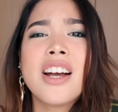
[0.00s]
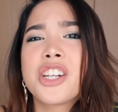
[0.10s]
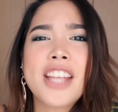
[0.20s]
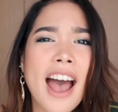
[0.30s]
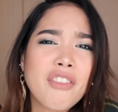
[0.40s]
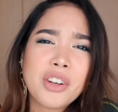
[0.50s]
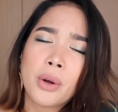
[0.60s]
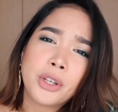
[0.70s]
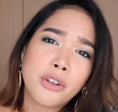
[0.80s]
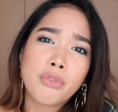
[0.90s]
just have it
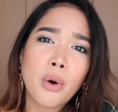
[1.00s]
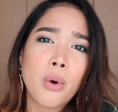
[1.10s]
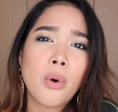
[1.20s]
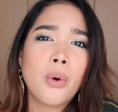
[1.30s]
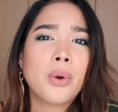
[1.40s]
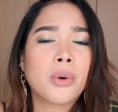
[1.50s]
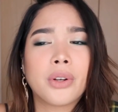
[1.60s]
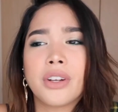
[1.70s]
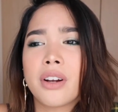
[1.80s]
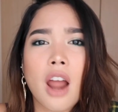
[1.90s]
on your phone
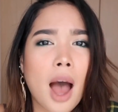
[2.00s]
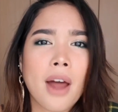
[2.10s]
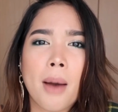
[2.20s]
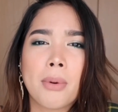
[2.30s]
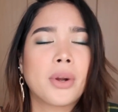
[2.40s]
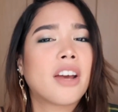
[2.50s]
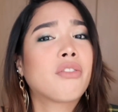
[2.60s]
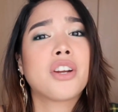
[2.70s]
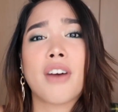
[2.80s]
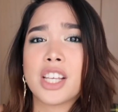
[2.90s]
or your laptop or
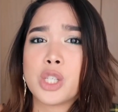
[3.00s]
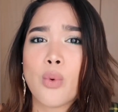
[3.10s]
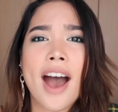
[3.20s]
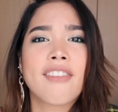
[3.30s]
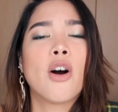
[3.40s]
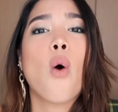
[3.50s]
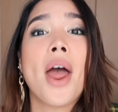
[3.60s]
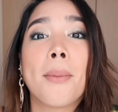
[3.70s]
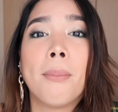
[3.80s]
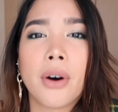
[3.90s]
whatever device you have. Oh,
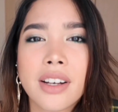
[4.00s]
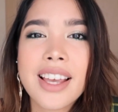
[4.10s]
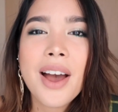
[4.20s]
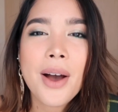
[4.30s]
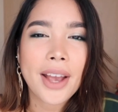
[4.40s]
and books.